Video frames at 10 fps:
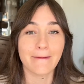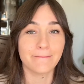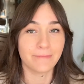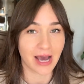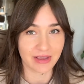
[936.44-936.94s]

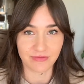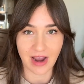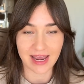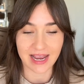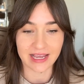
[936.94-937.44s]
by
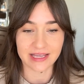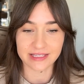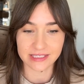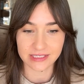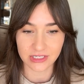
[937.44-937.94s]
Friday.
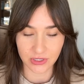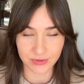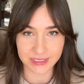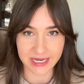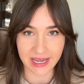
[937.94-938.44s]
It's
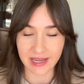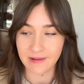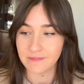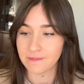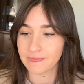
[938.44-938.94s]
Tuesday.
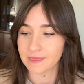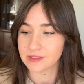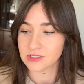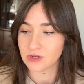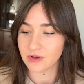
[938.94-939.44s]

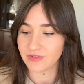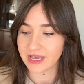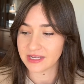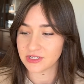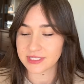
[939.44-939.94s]
So if I
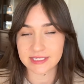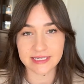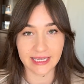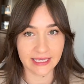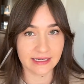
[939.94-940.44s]
can just
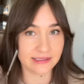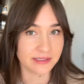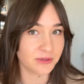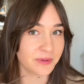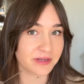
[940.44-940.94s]
sneak in a
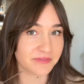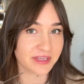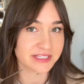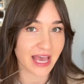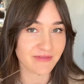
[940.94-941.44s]
little bit of
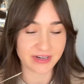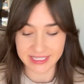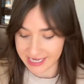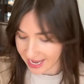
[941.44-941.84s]
this every day,